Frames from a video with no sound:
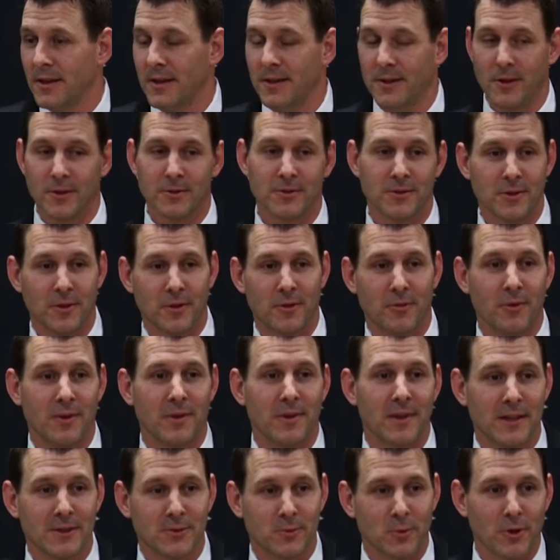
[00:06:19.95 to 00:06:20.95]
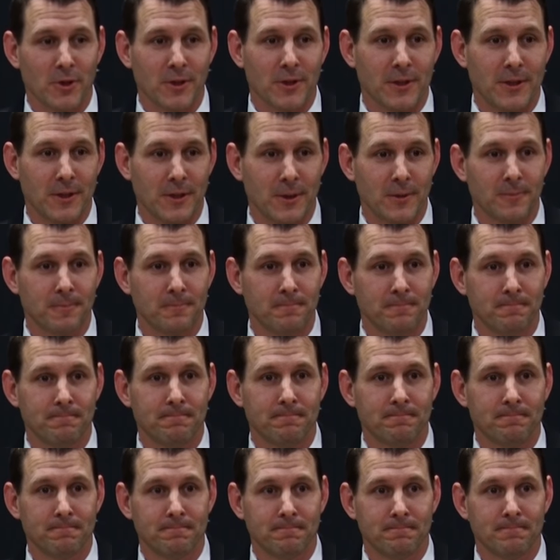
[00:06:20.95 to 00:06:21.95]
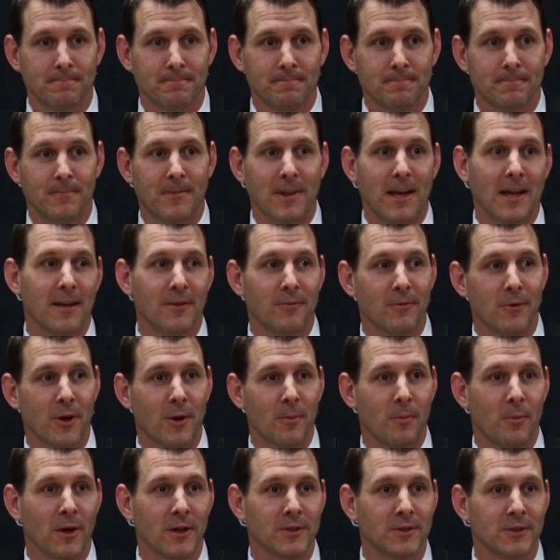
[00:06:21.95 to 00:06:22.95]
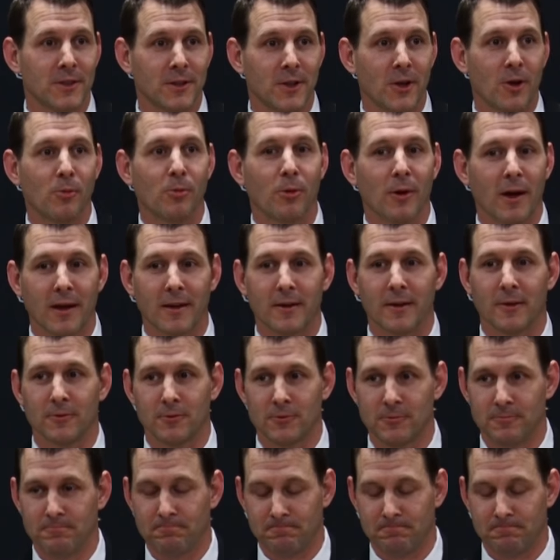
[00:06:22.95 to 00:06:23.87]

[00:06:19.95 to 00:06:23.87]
And those are the three things we're going to do. Thank you very much, and go Broncos.